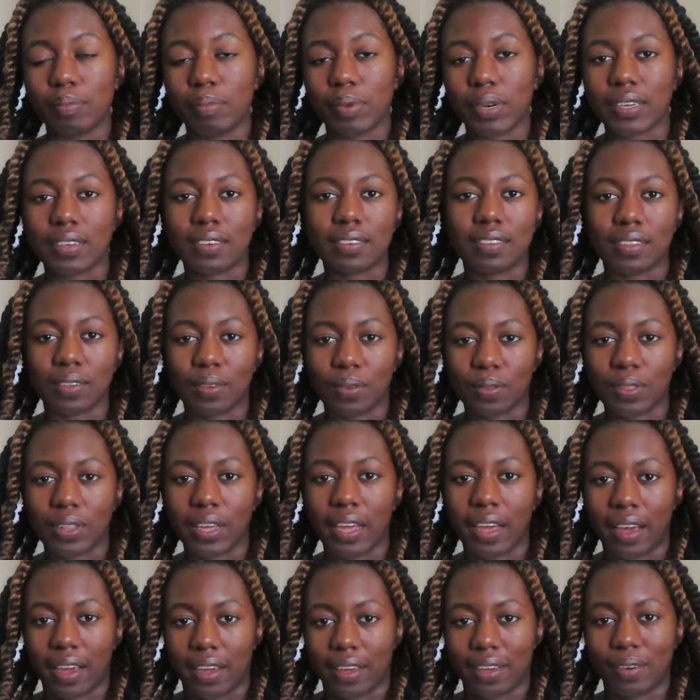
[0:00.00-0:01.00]
but it's the only
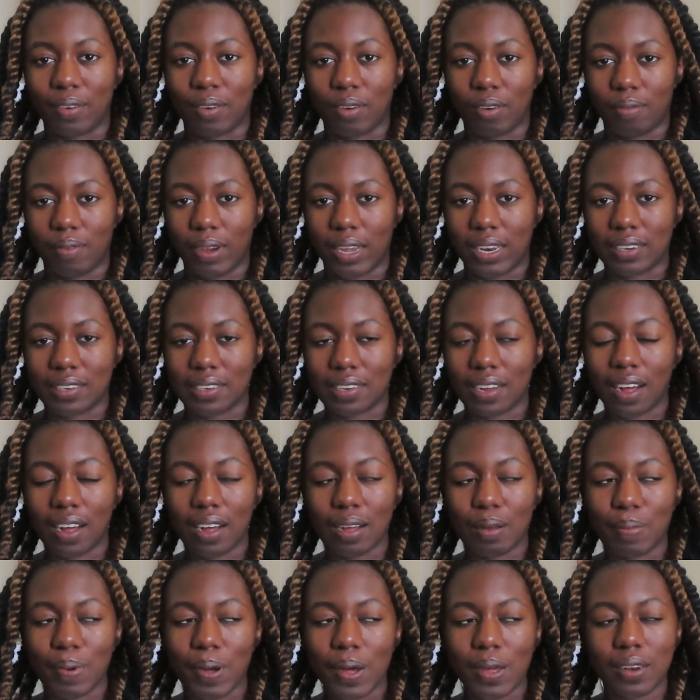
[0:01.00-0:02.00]
accurate way to talk
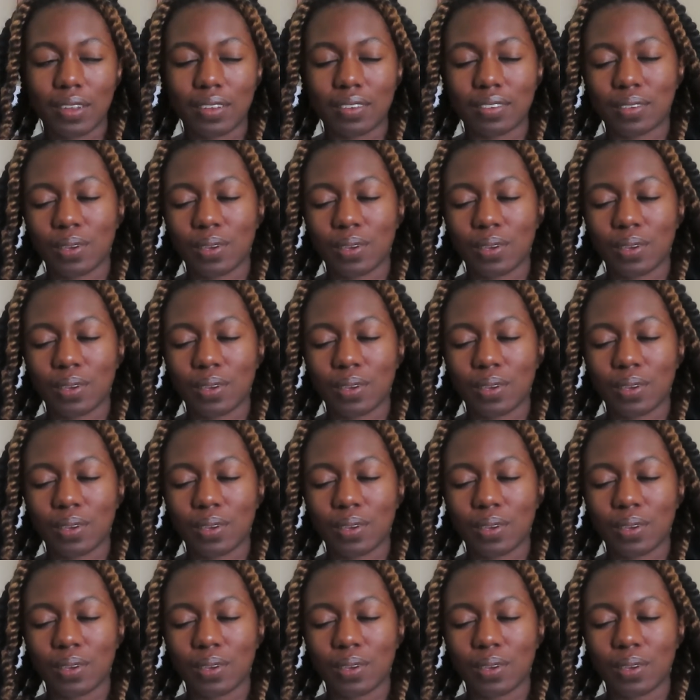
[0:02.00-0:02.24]
about it.